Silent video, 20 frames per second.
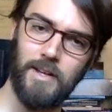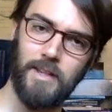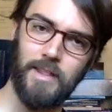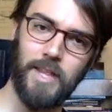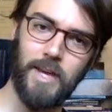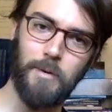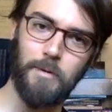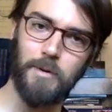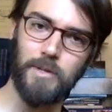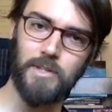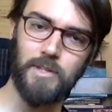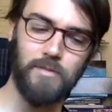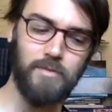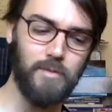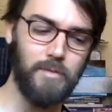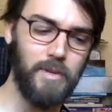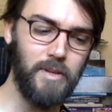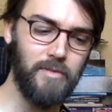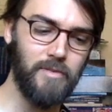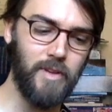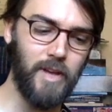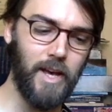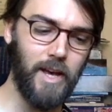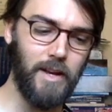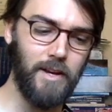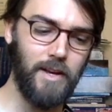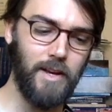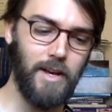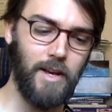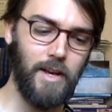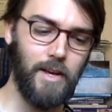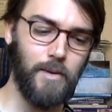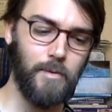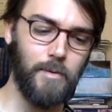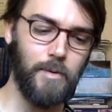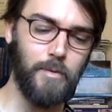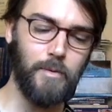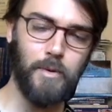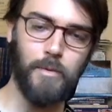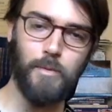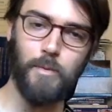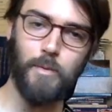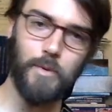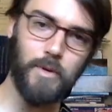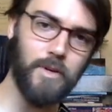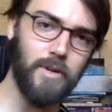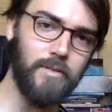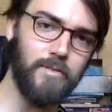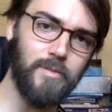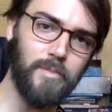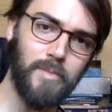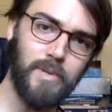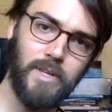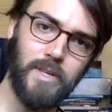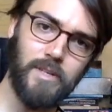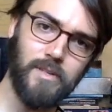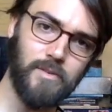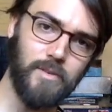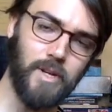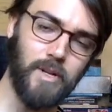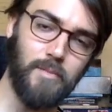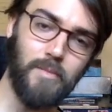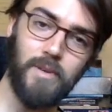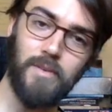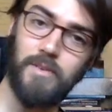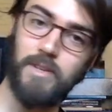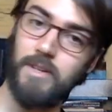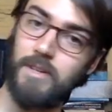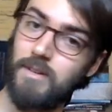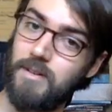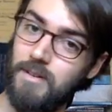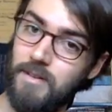that works over B flat, well, what will work over B is right above it.